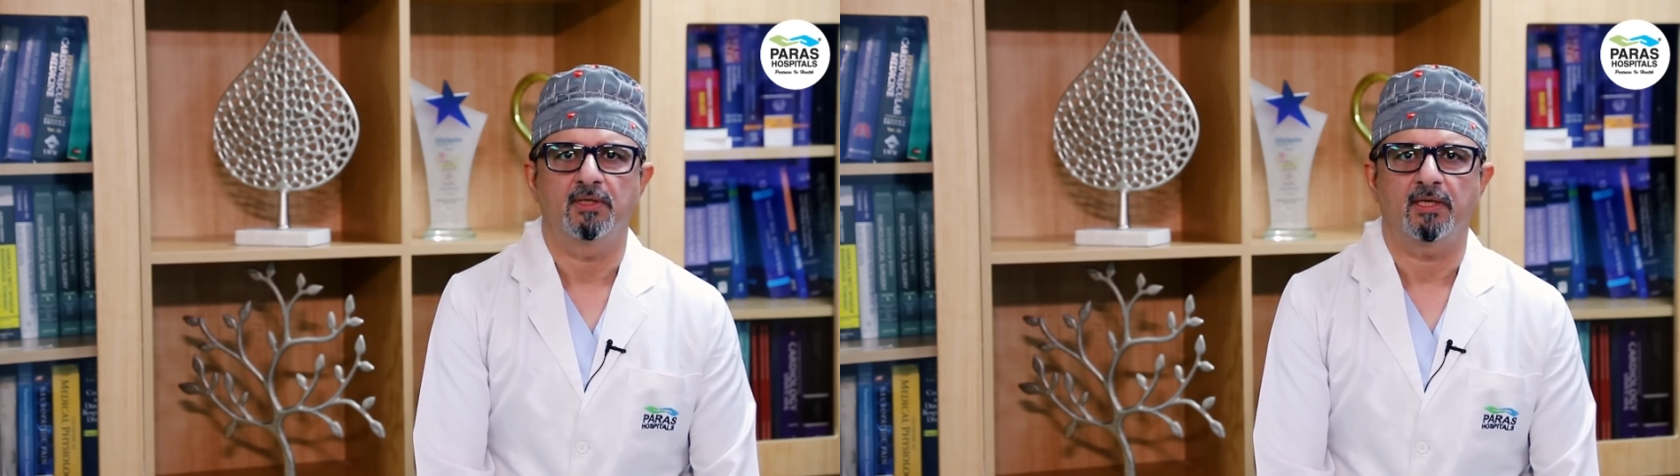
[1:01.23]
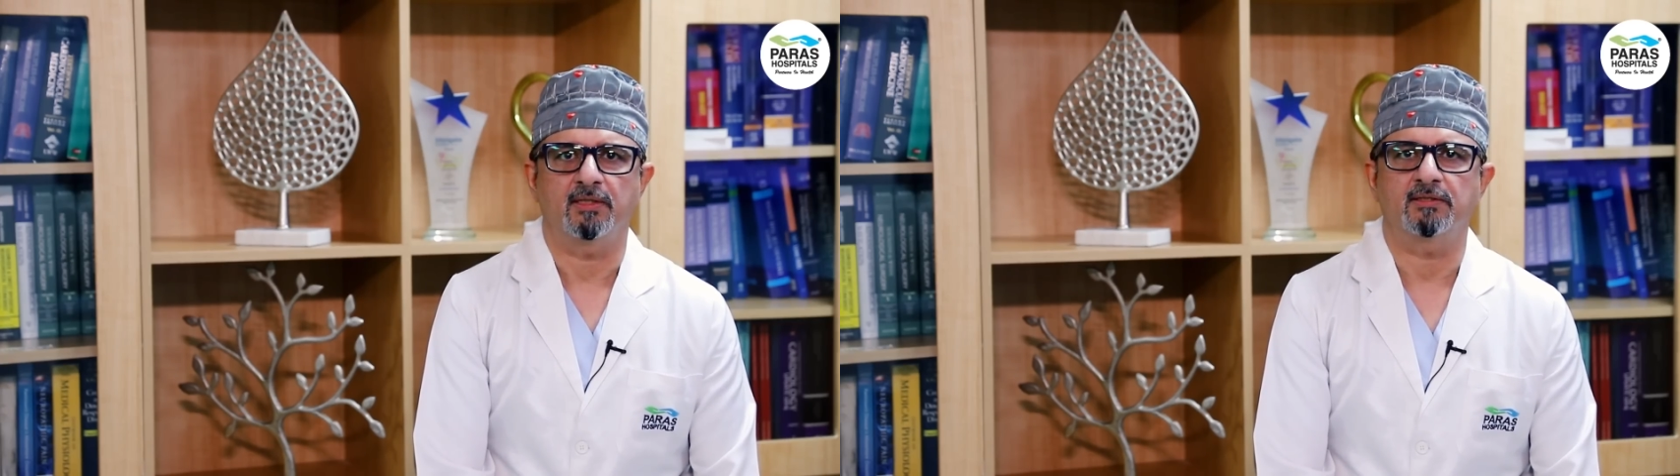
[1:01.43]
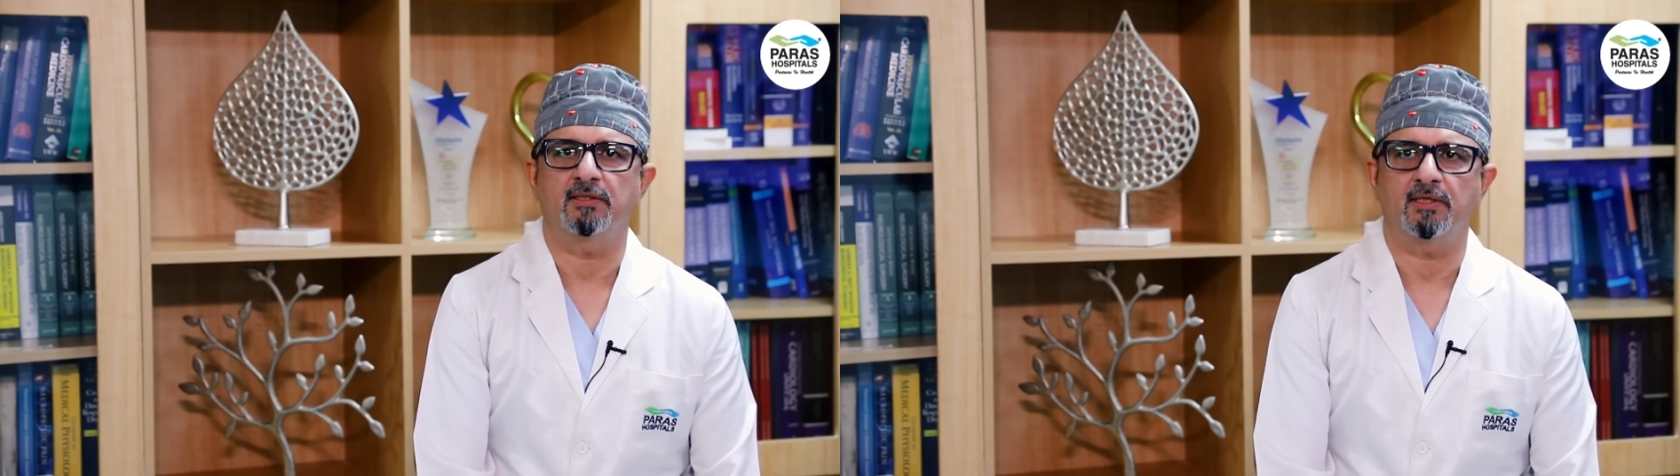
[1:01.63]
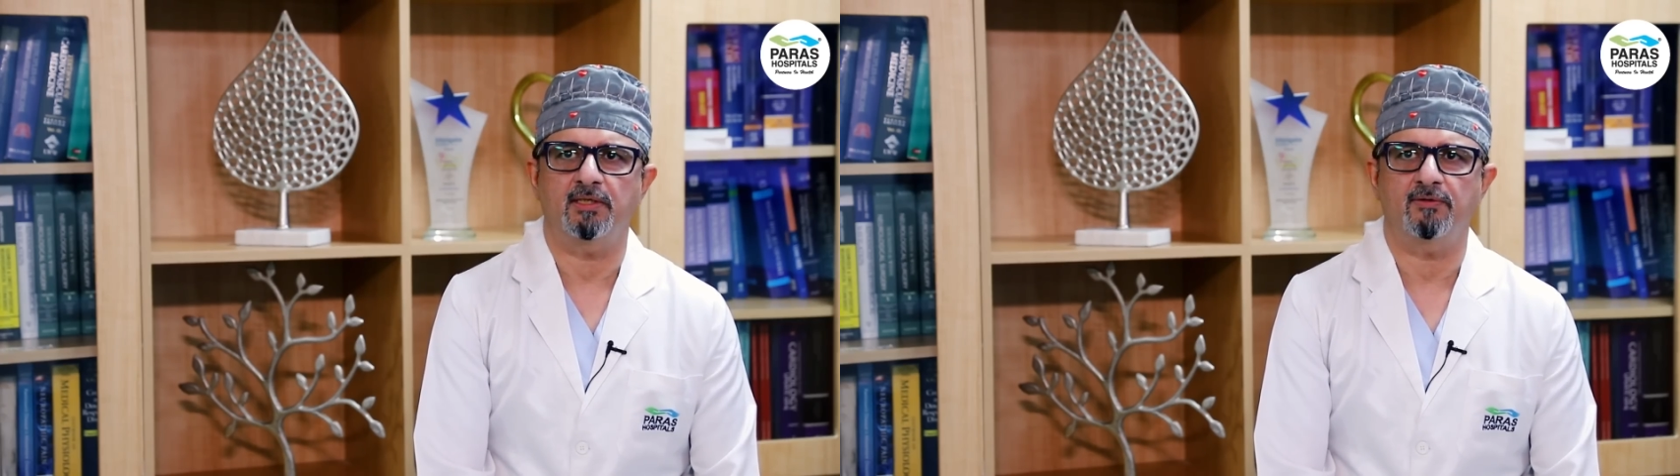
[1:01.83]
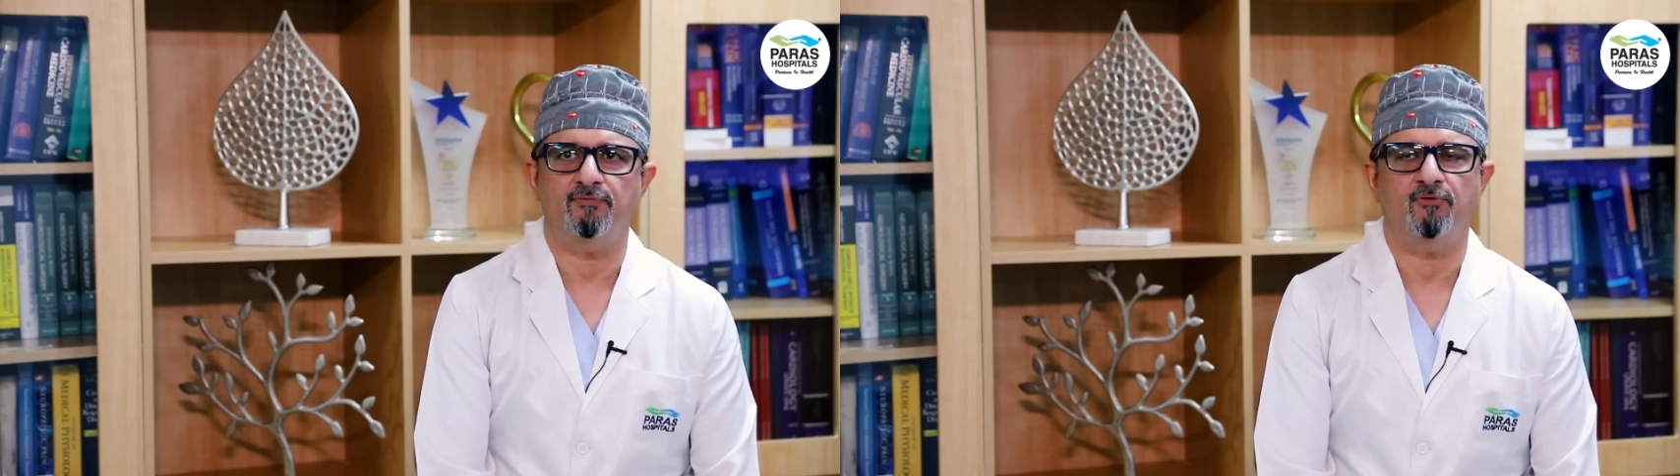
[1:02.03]
And
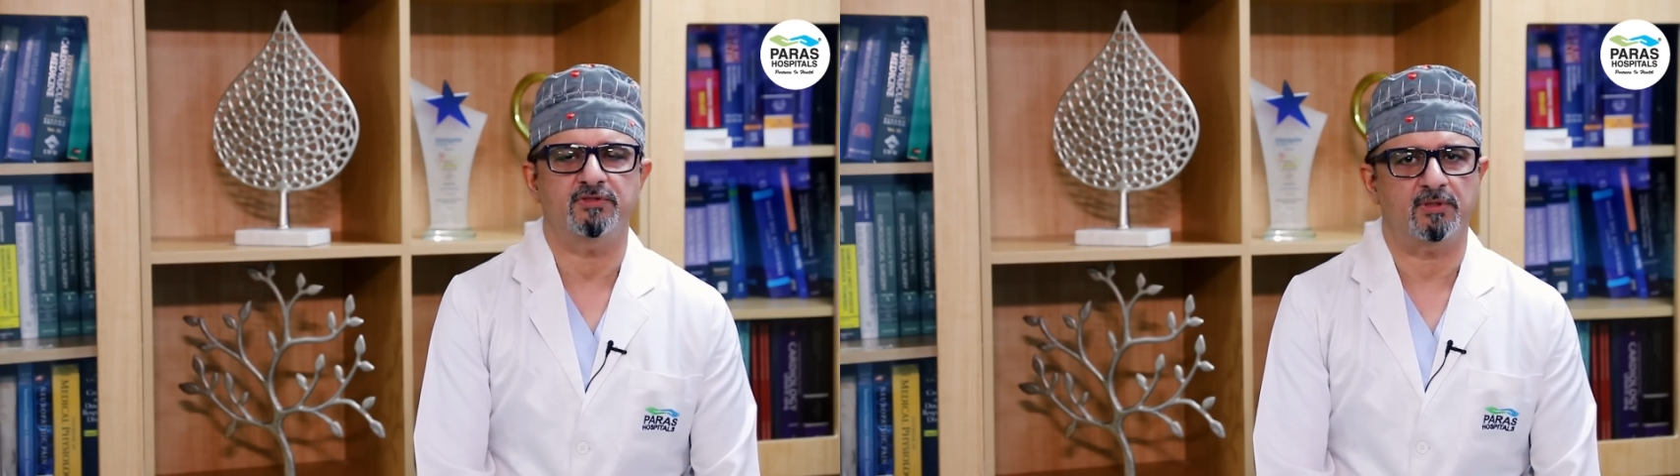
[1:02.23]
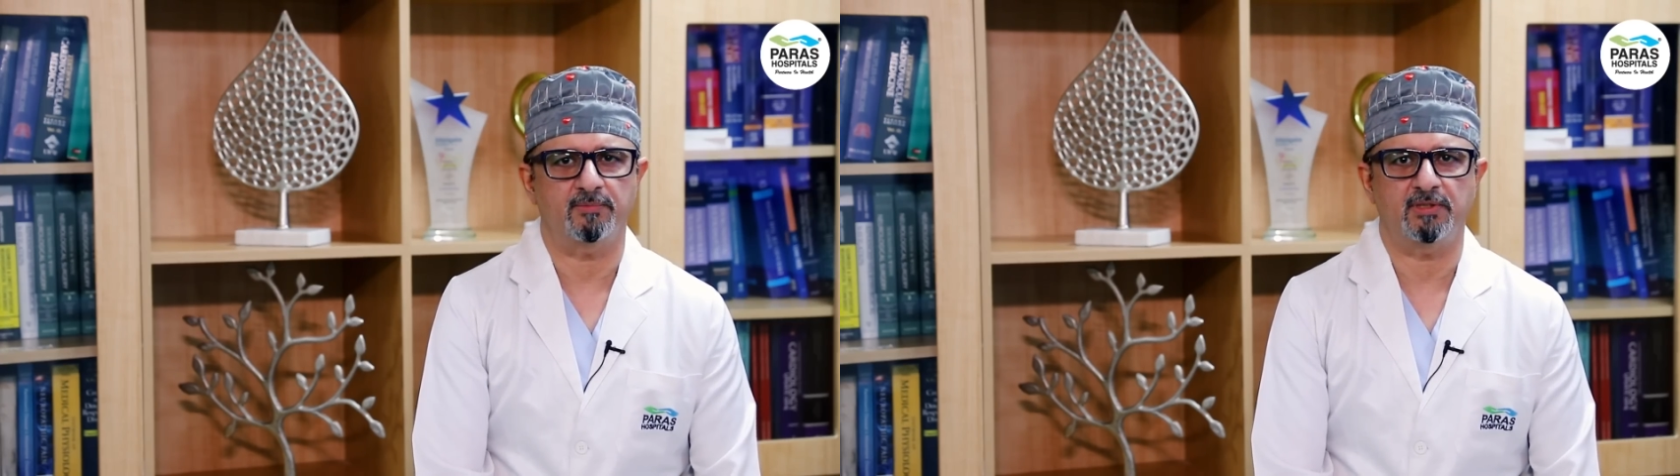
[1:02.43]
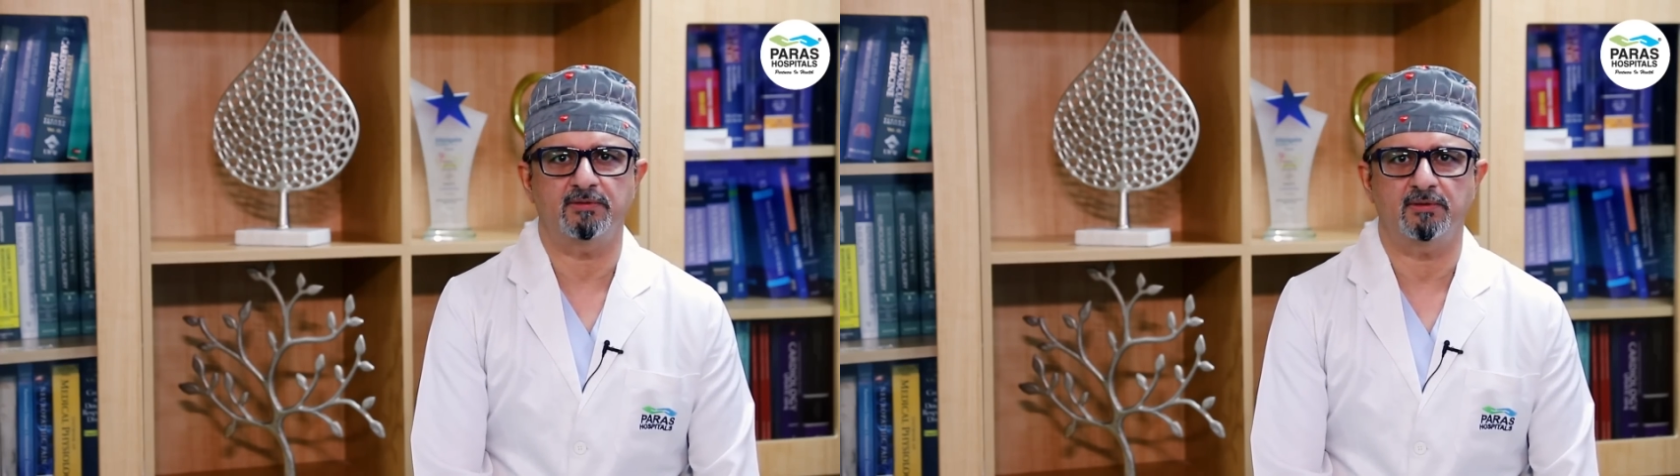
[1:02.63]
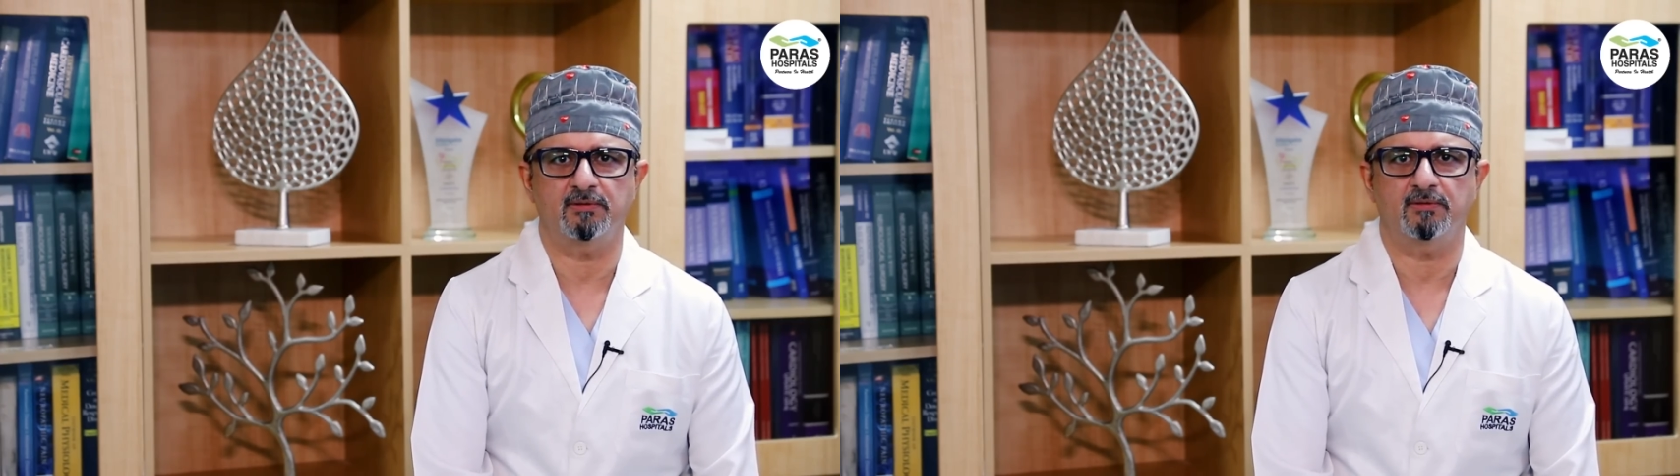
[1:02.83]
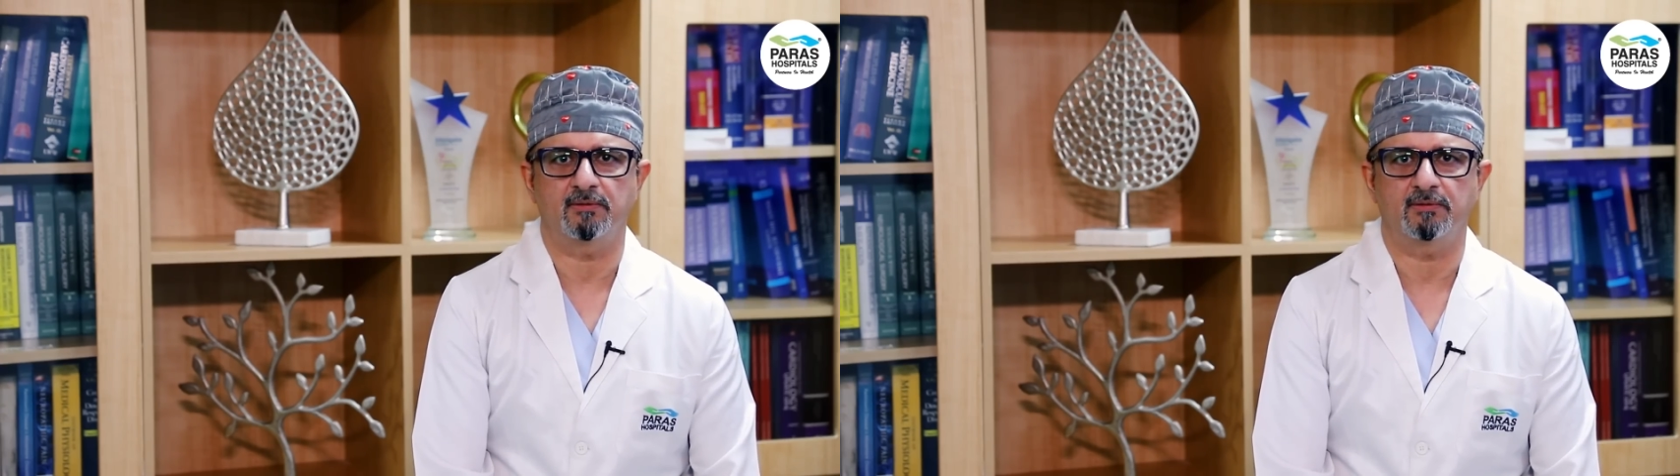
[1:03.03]
thirdly, for some
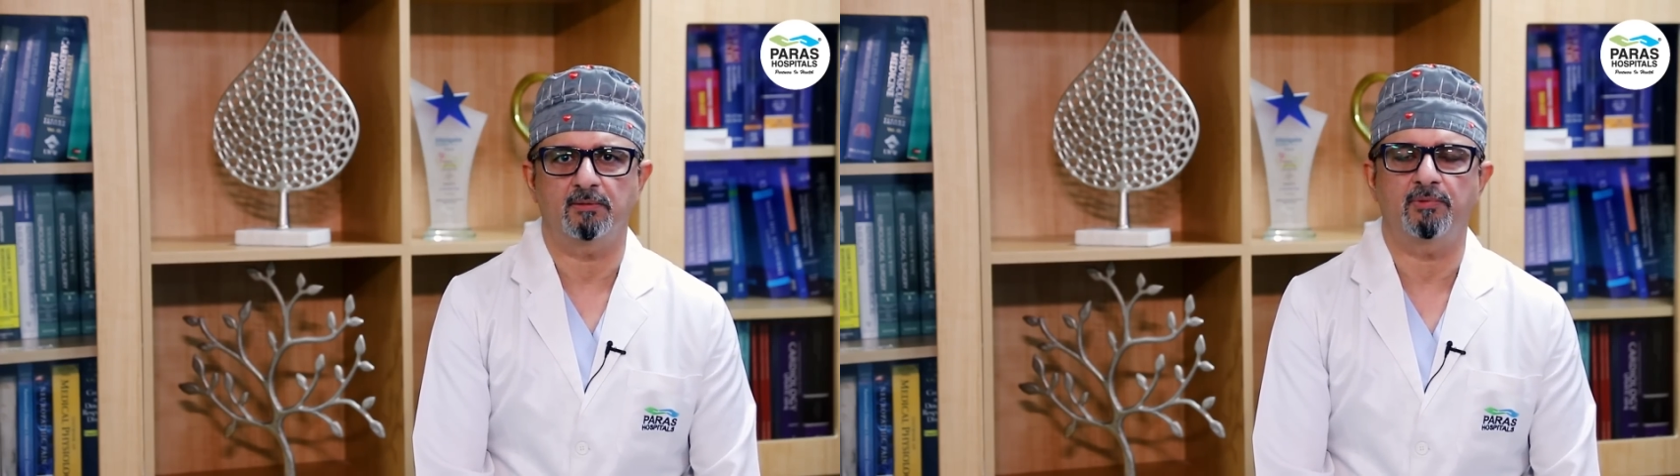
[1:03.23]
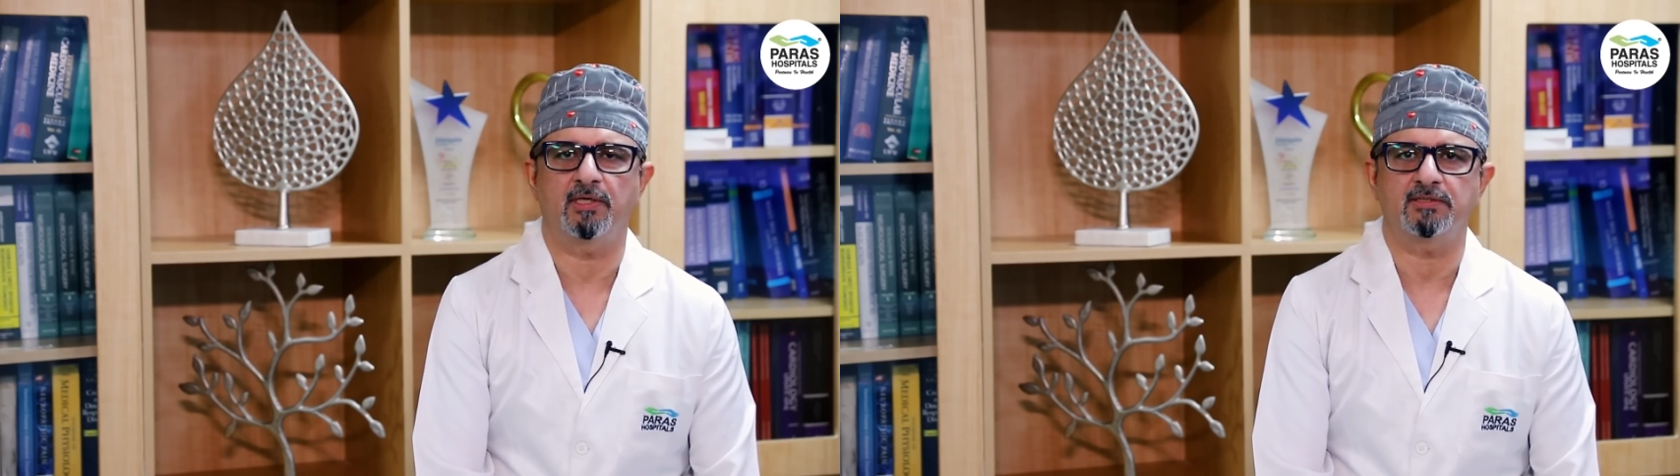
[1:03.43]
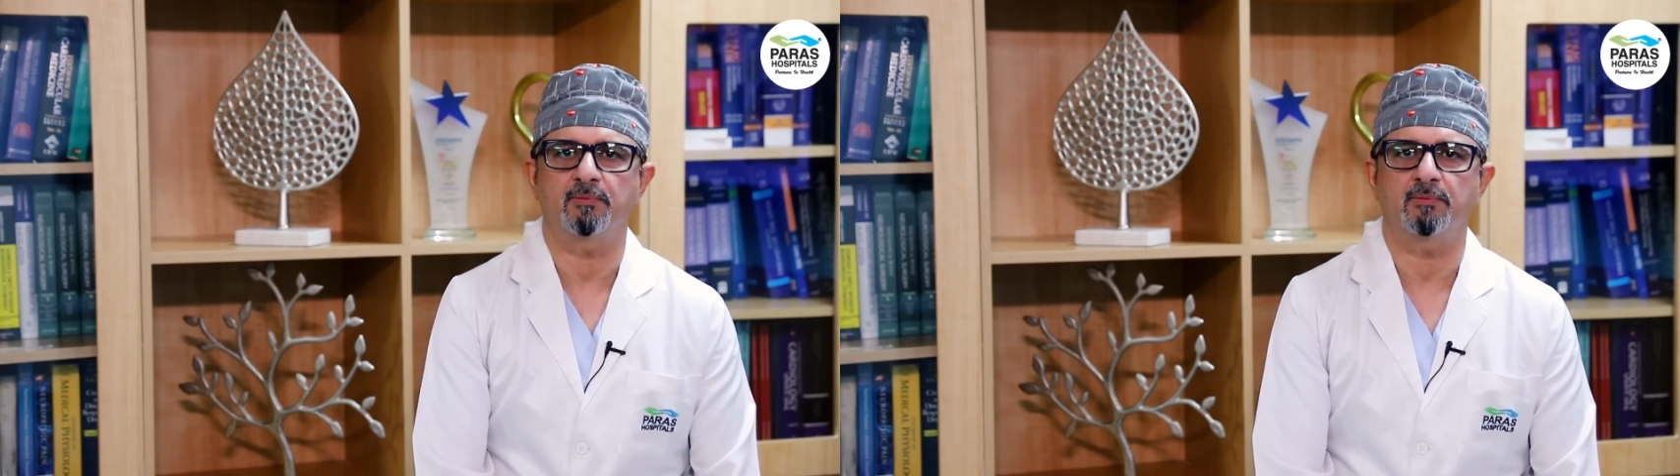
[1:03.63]
reason, the blood